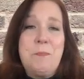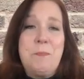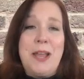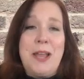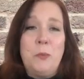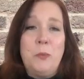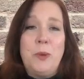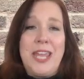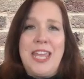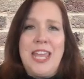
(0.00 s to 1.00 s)
but
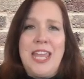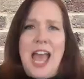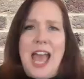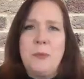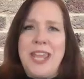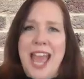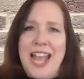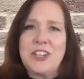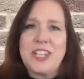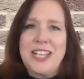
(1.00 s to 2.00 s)
we, we
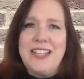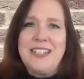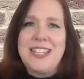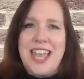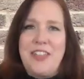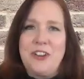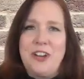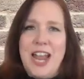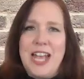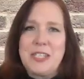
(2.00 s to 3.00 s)
actually got
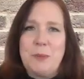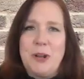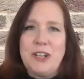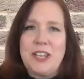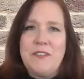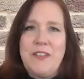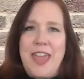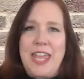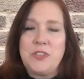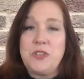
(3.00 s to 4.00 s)
together as part of
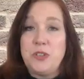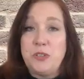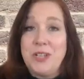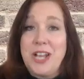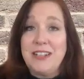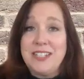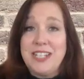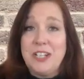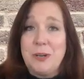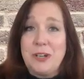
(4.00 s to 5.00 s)
a Zoom
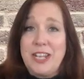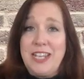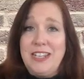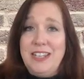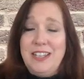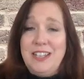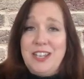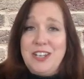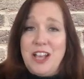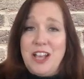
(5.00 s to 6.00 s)
cocktail party
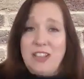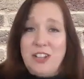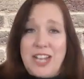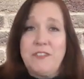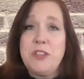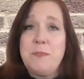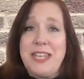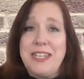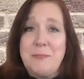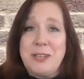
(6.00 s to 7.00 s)
not long after the
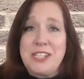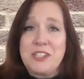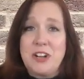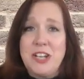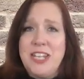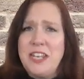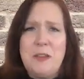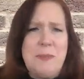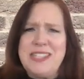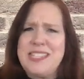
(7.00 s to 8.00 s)
pandemic started. It
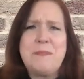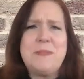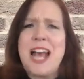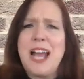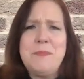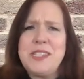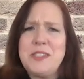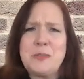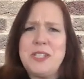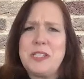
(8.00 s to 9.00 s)
had been some time
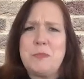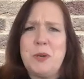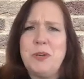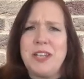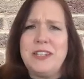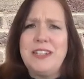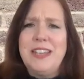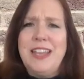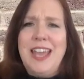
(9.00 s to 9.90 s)
since we'd spoken.